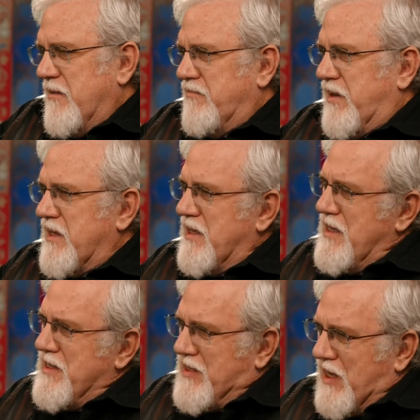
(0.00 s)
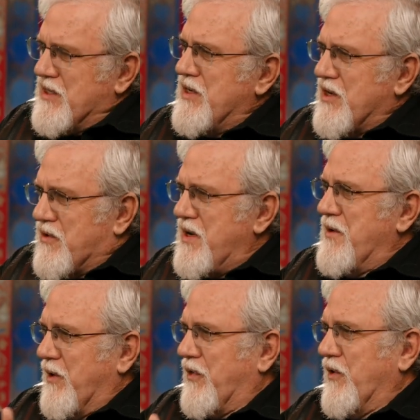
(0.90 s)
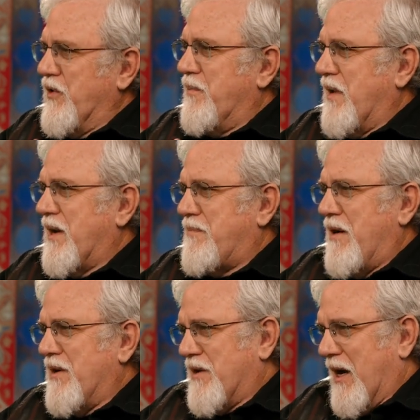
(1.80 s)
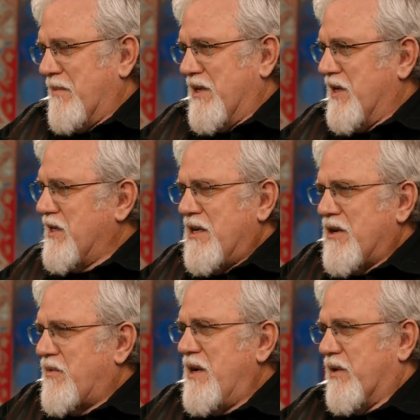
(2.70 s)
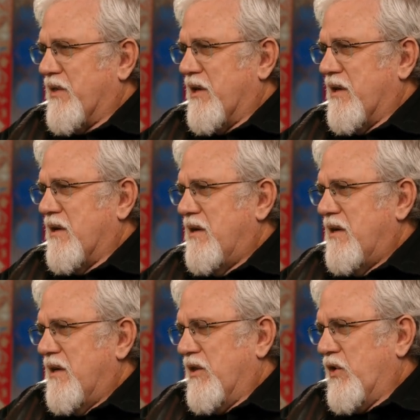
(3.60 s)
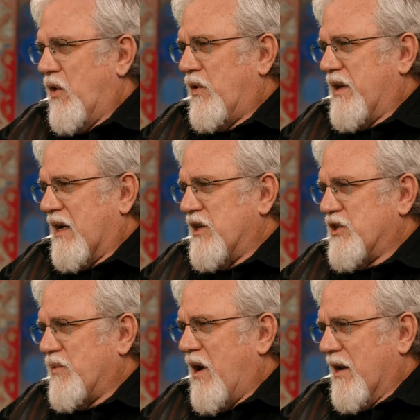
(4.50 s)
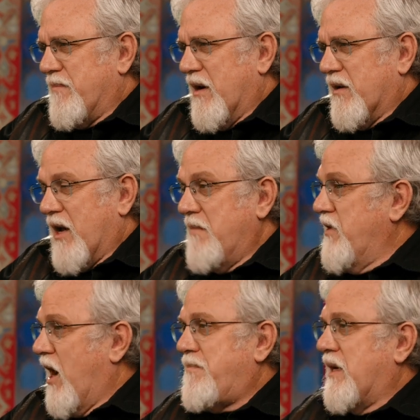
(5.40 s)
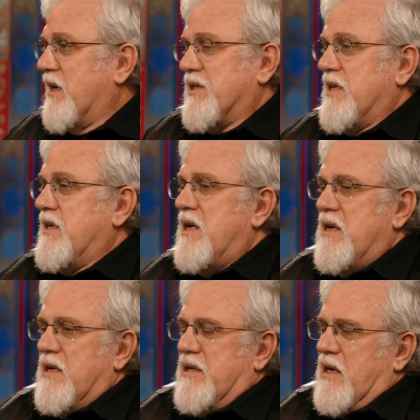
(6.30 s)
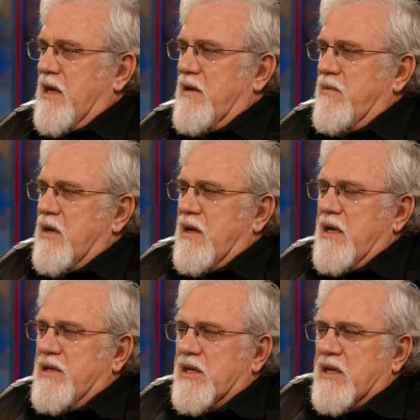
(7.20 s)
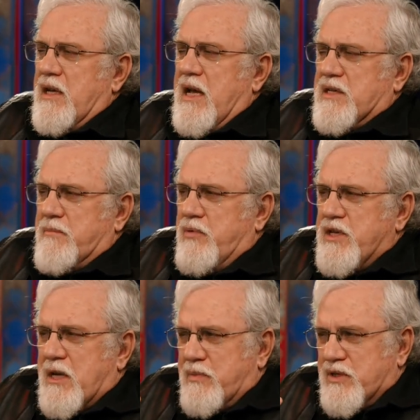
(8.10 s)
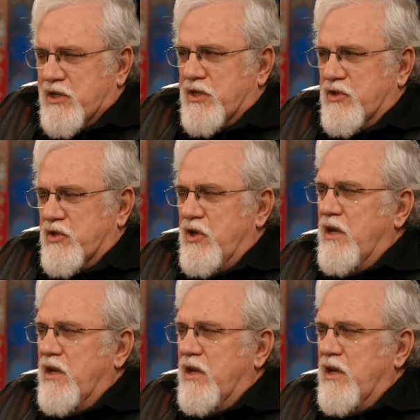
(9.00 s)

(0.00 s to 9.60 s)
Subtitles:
But he doesn't agree with the Uthmanic paradigm. He doesn't agree with the Nol-Dekishwali paradigm, not because he has a presupposition